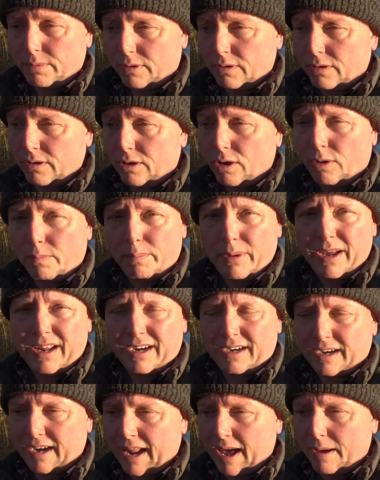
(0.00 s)
lot bigger
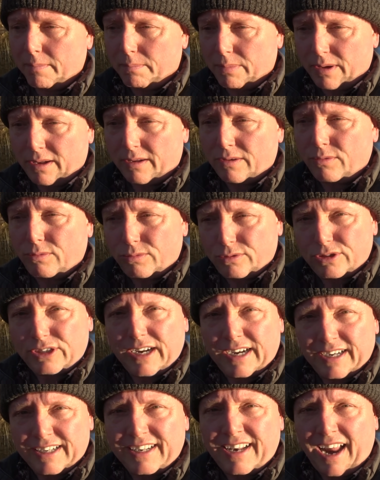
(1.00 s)
than that, but all
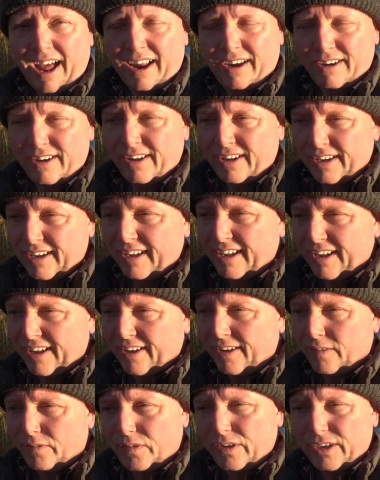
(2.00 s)
said and done,
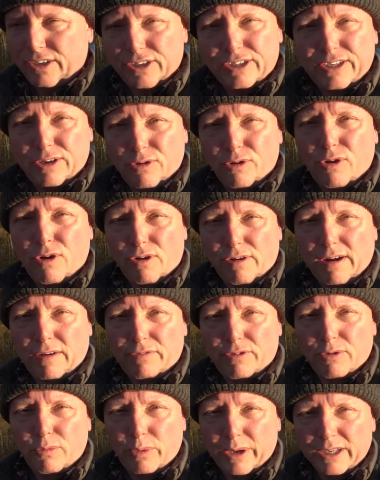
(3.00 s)
I think you still got to
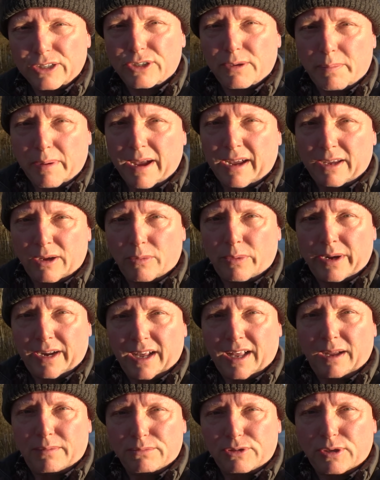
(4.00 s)
have your wits about you when
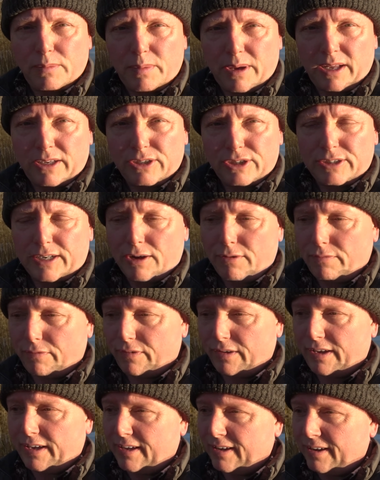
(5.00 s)
it comes to being
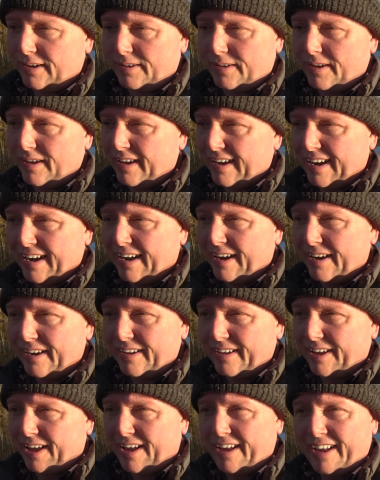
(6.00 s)
stealthy. And
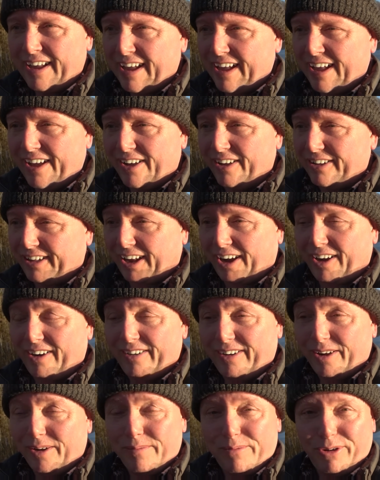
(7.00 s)
I
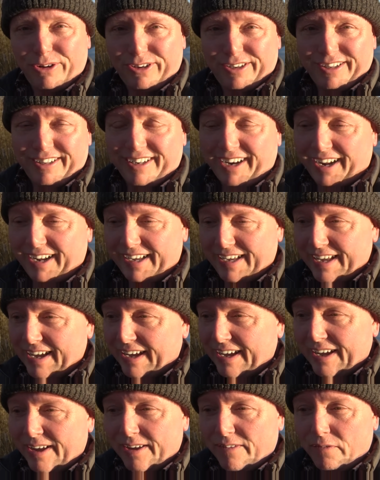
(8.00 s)
don't know, modern day
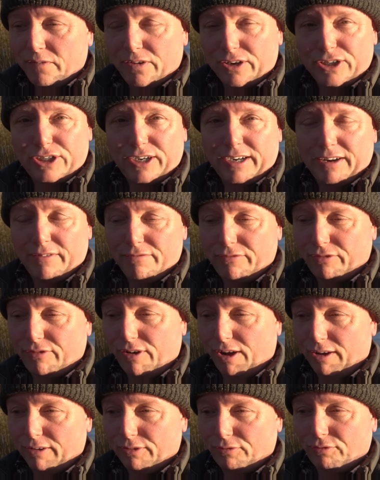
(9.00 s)
fishing in
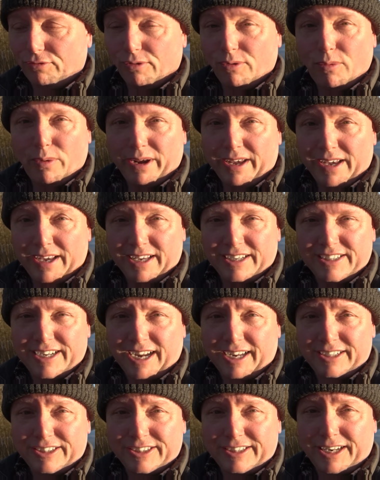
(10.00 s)
France for a week is
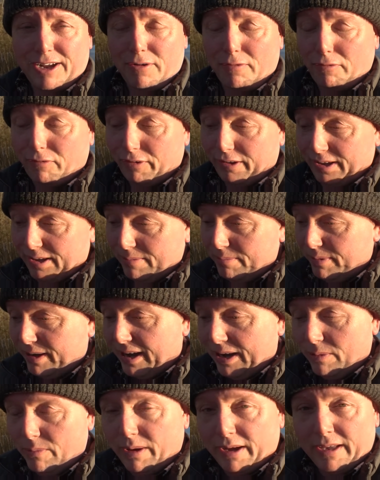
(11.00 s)
that stealthy. But
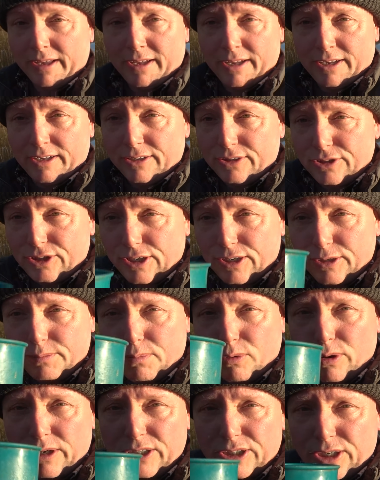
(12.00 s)
anyway, cheers
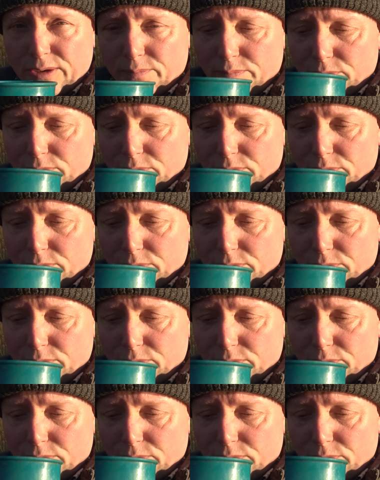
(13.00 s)
boys.